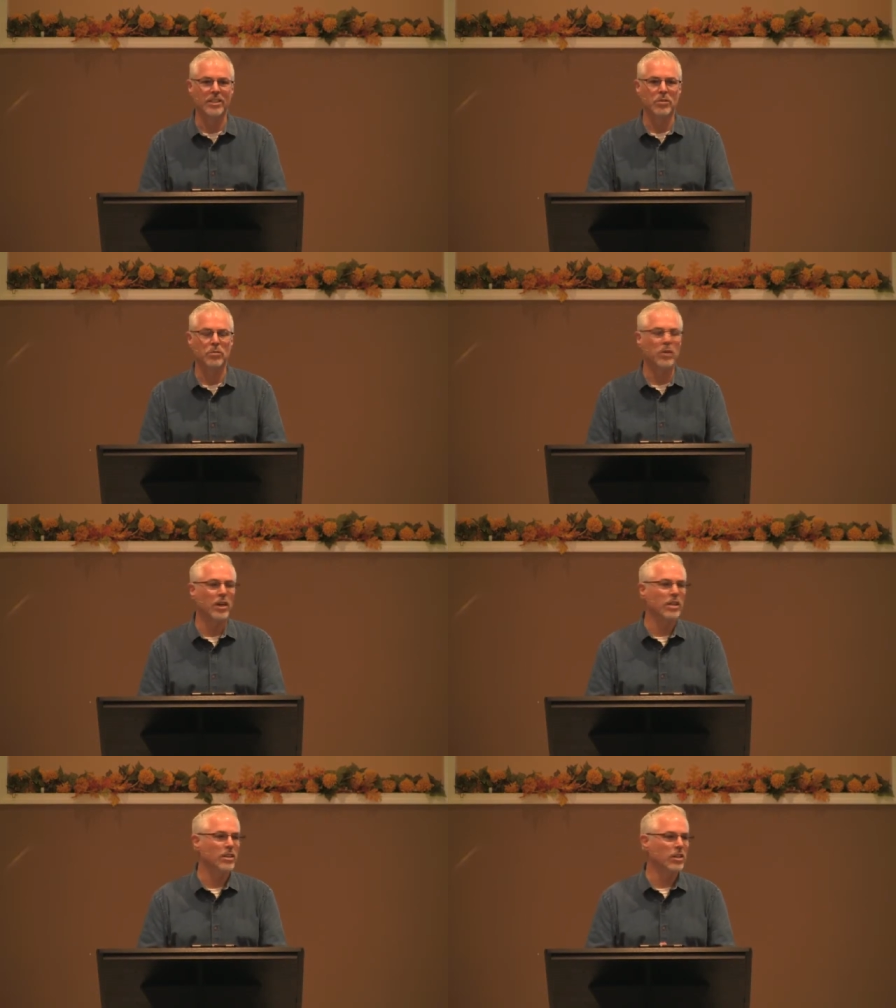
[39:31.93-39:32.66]

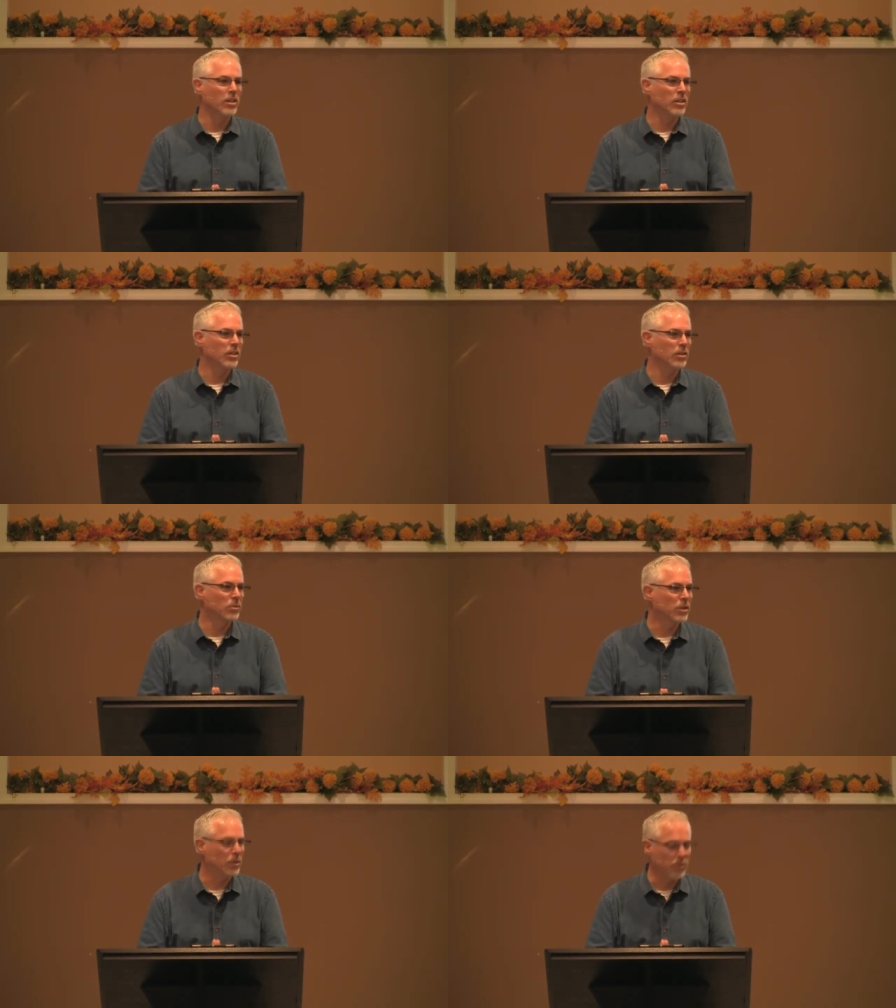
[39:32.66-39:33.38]
Fight the
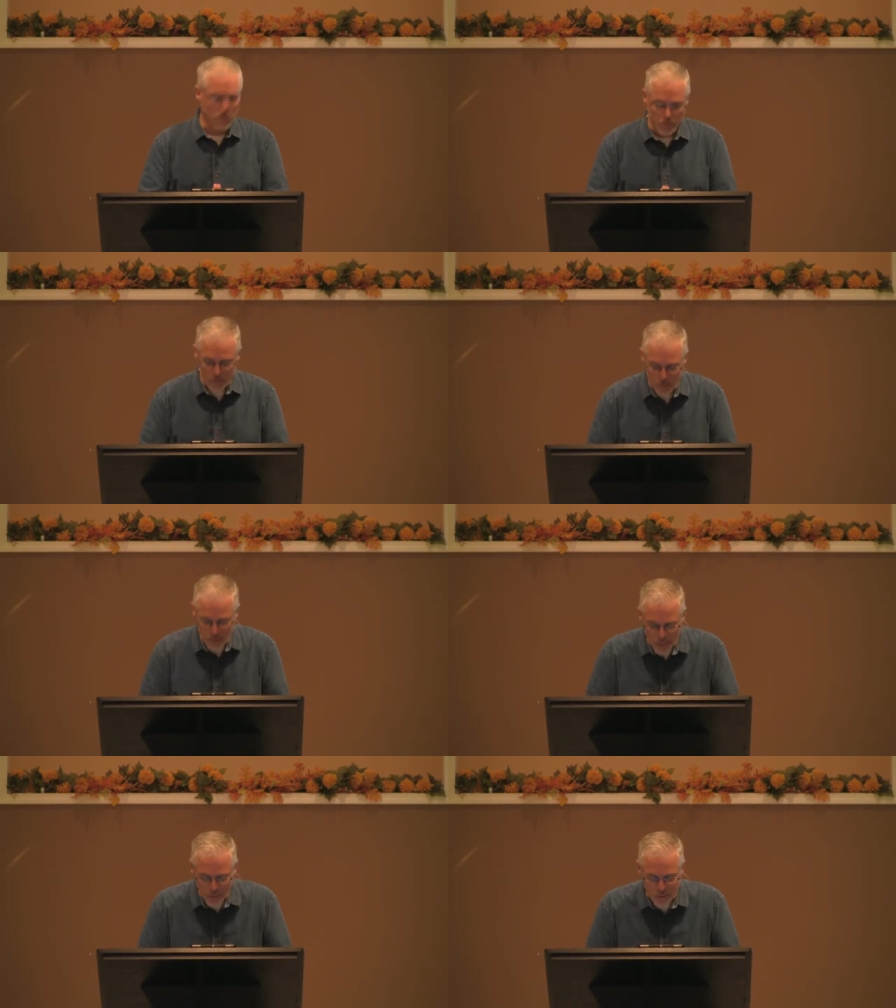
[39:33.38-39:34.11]
uh,
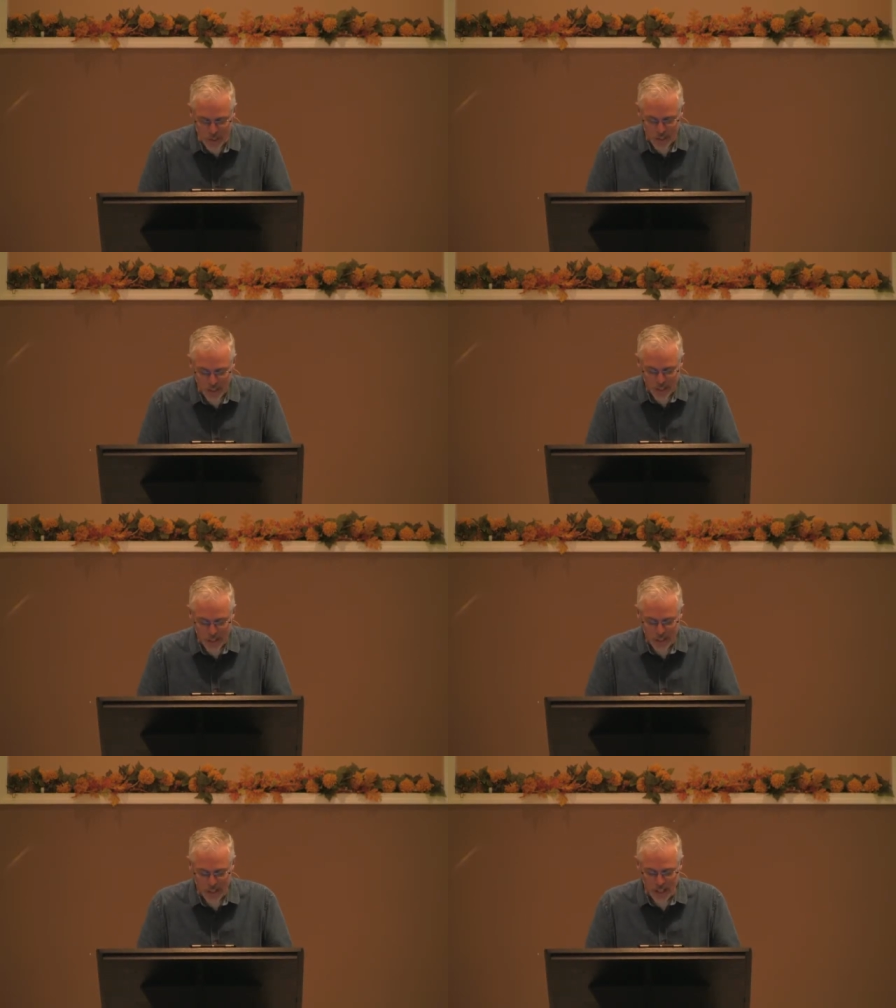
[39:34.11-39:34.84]
resist
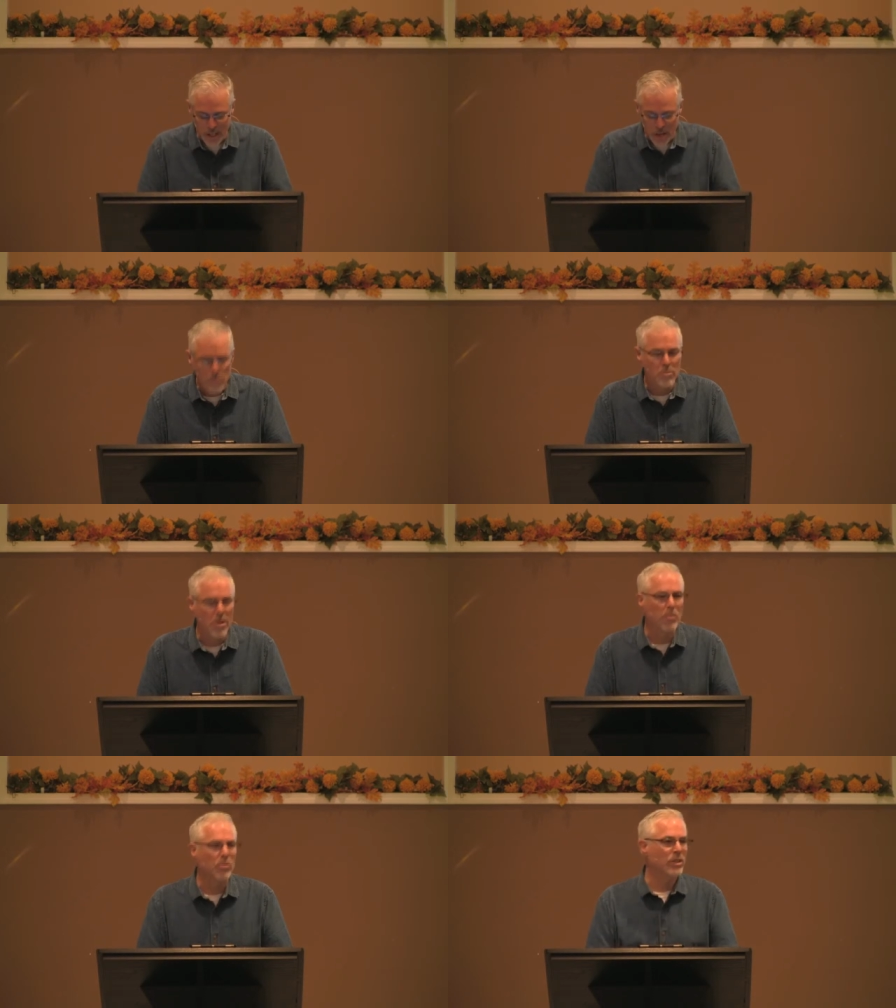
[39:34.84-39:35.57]
the
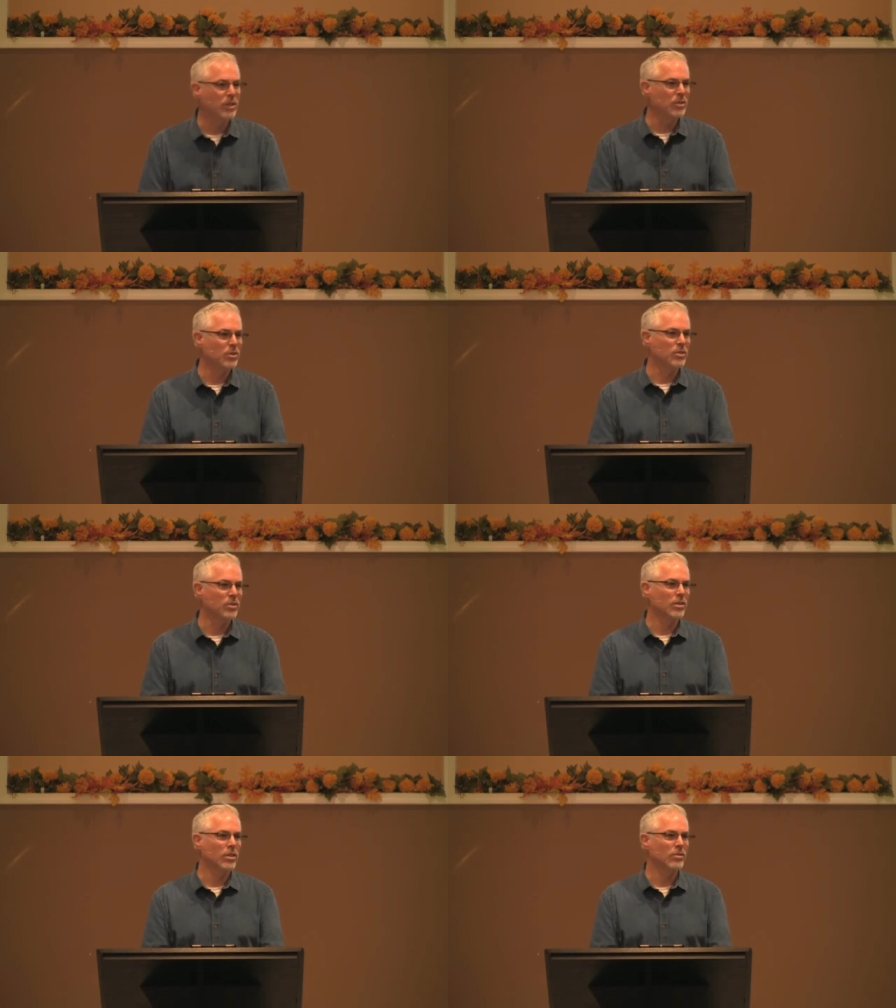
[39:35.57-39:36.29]
memories
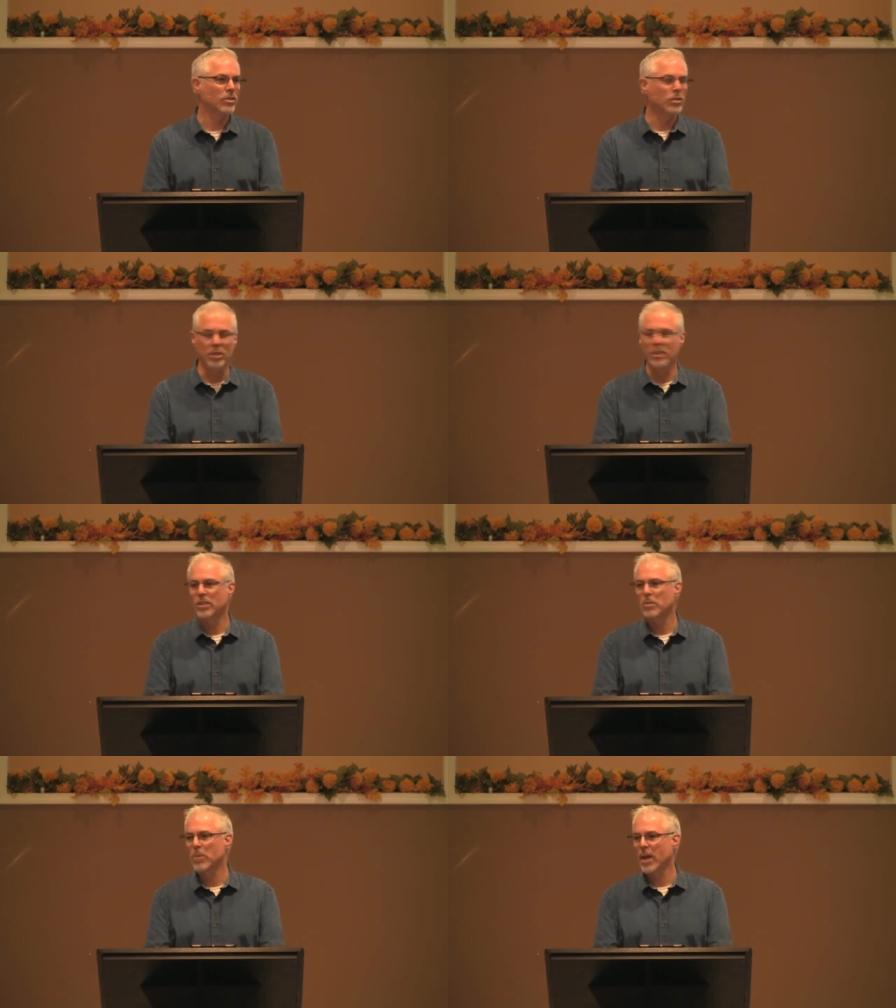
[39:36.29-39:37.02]
of the good
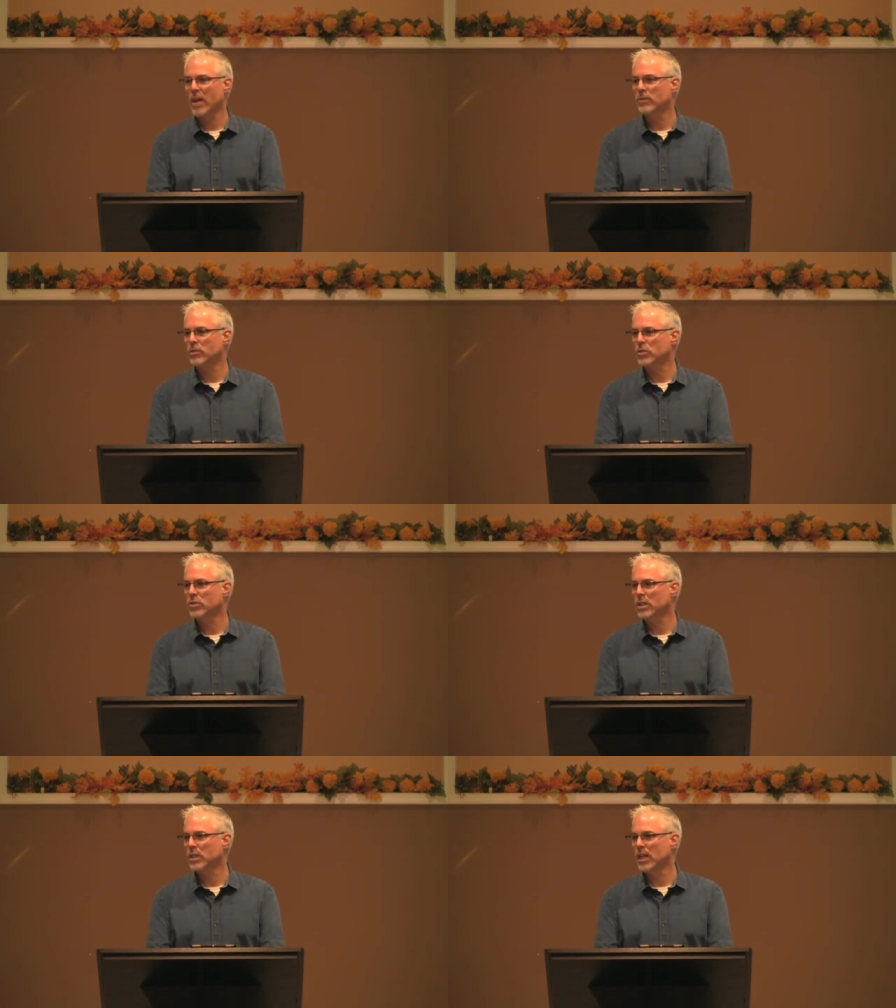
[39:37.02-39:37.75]
and the bad of your
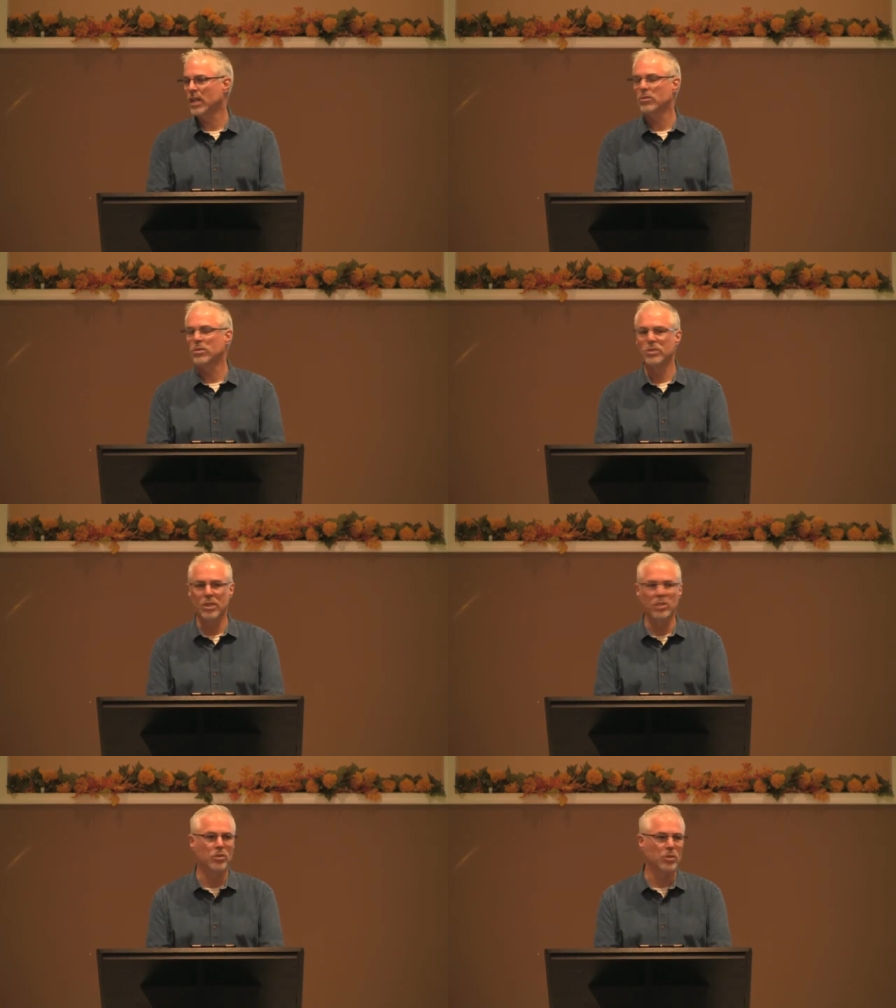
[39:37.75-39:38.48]
sin and
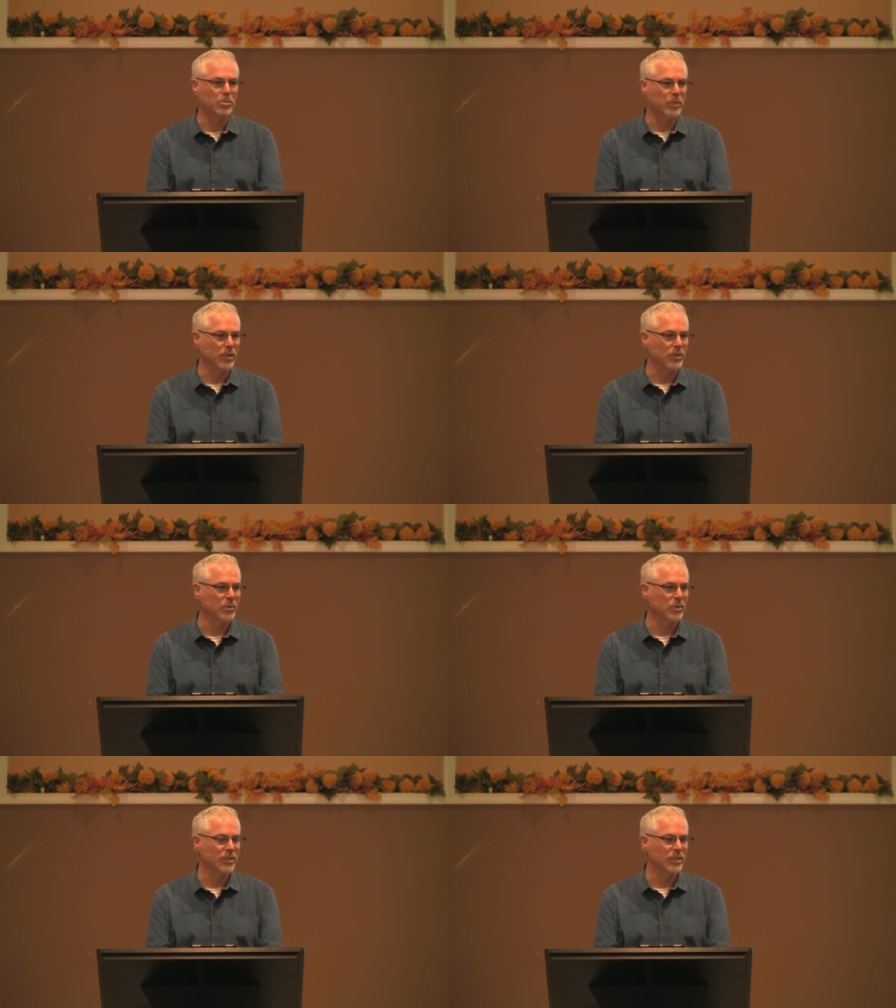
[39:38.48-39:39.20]
resist your peers.